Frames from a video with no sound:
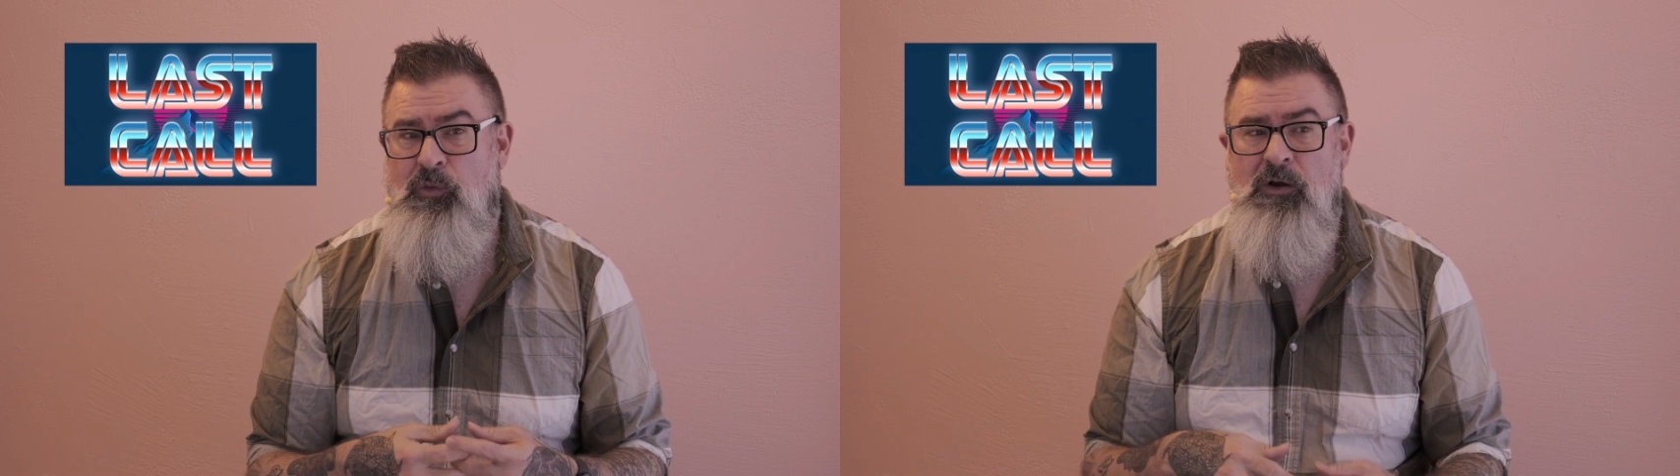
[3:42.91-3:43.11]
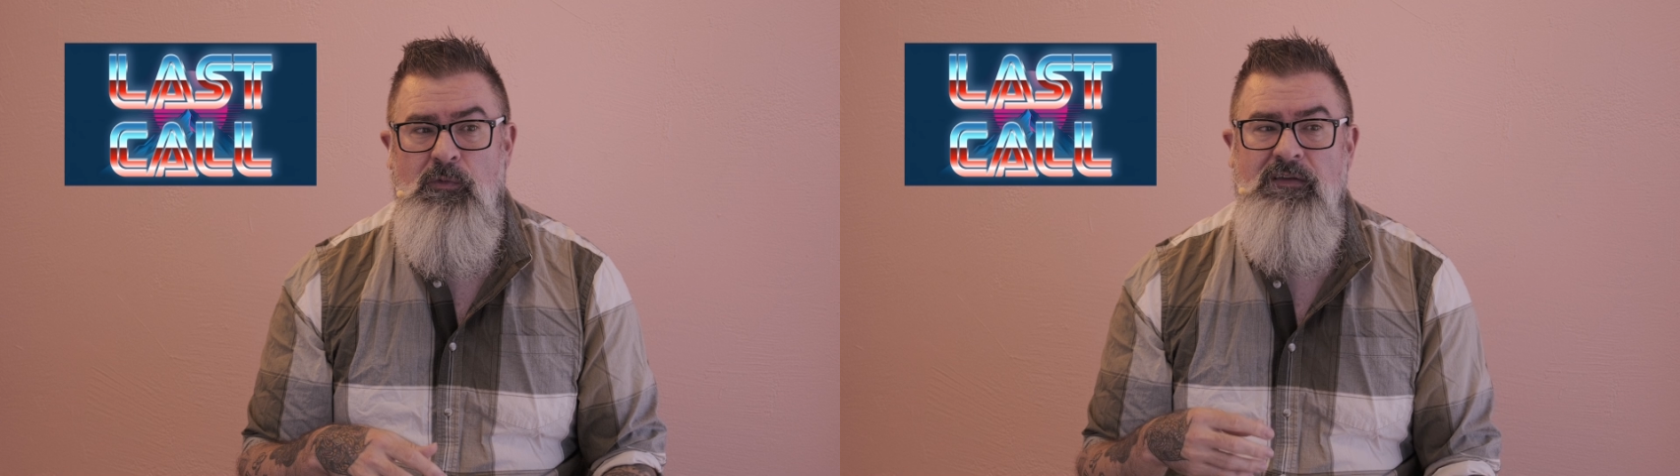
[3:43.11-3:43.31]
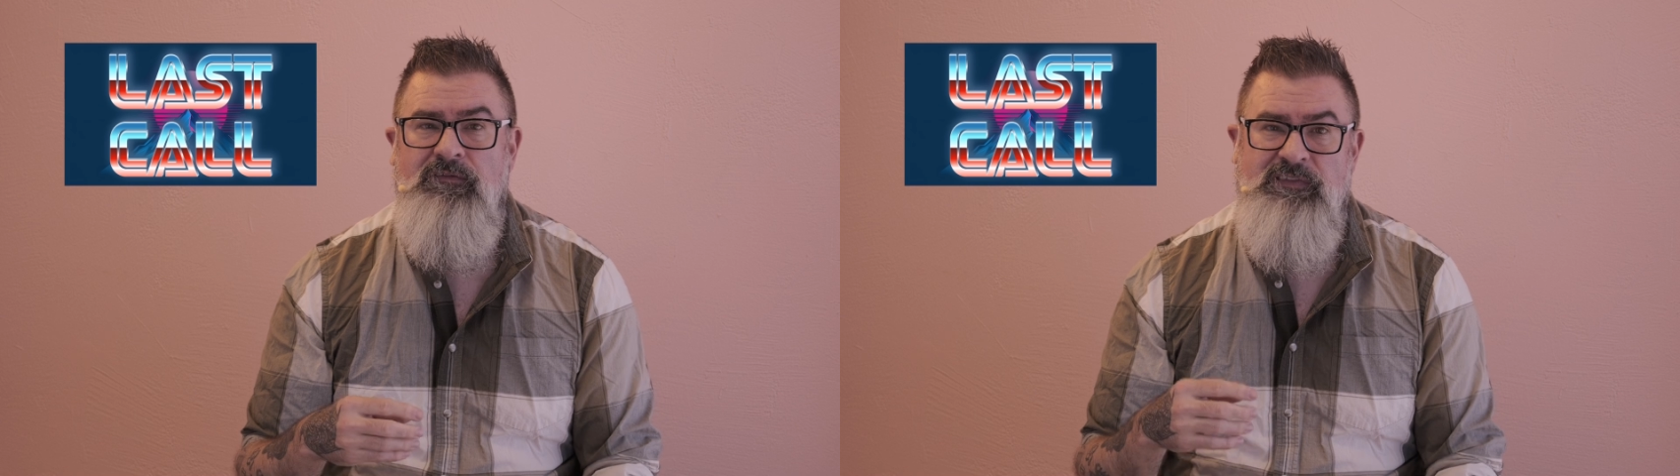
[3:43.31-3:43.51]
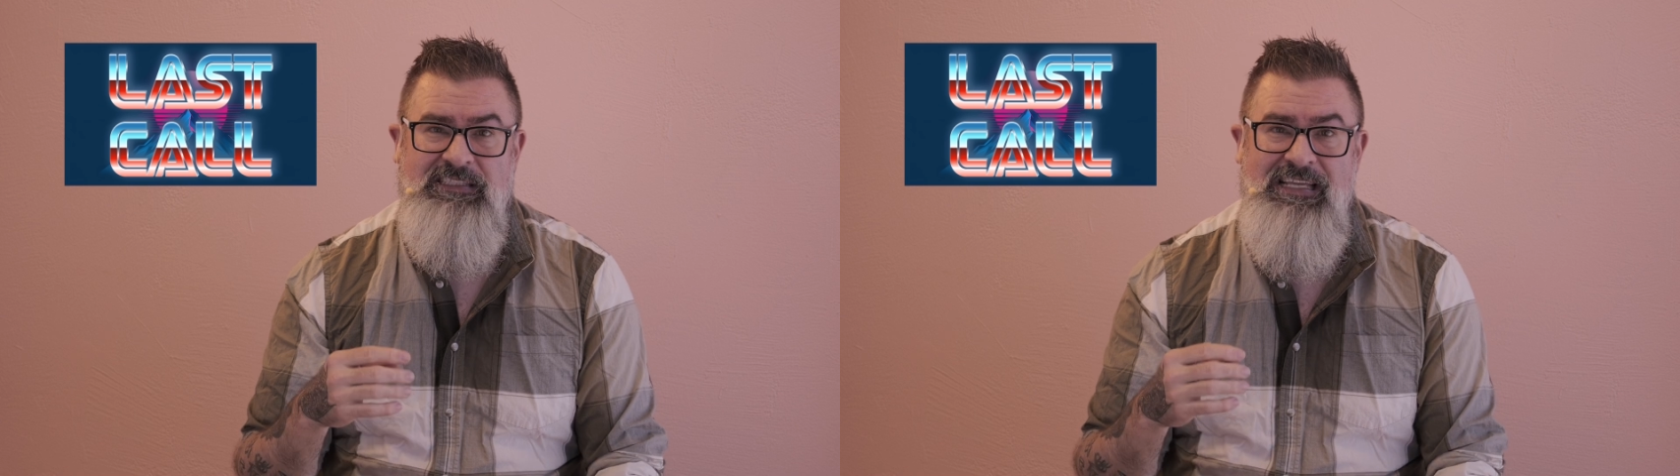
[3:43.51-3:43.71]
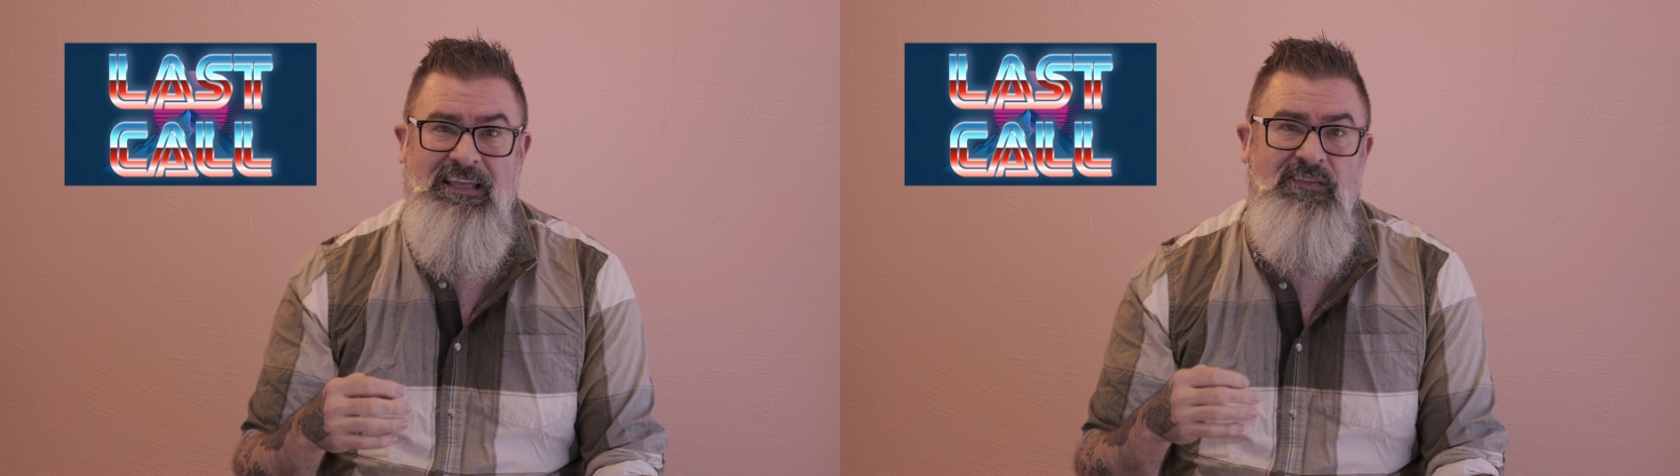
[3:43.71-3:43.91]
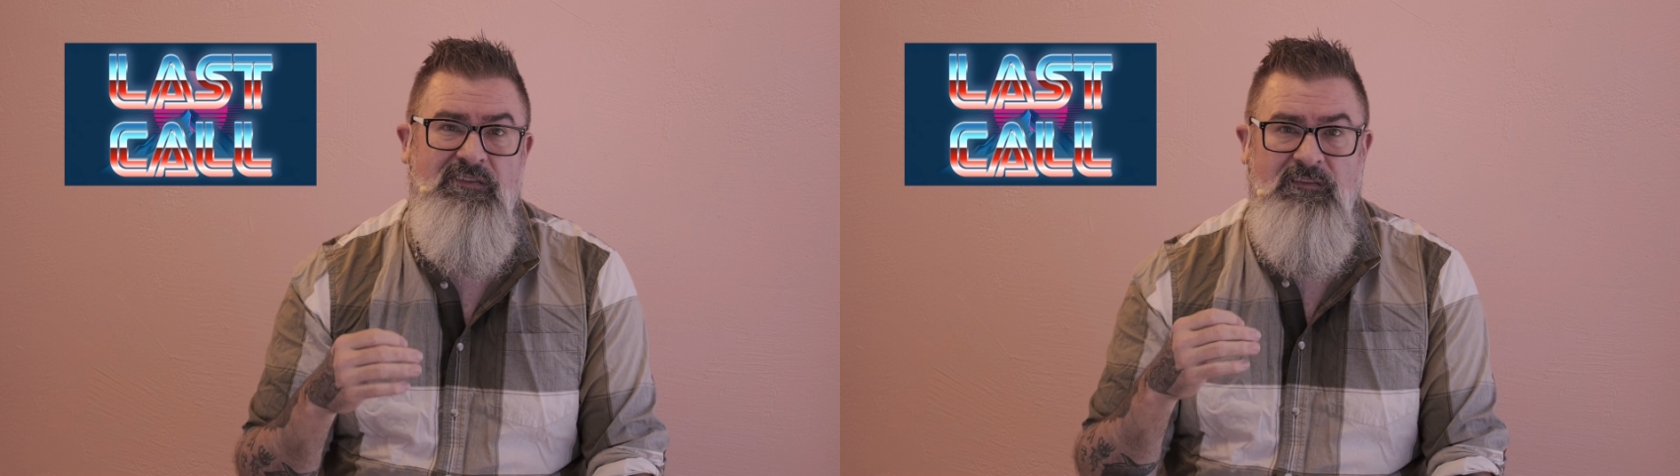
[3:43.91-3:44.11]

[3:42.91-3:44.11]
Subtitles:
where we've seen the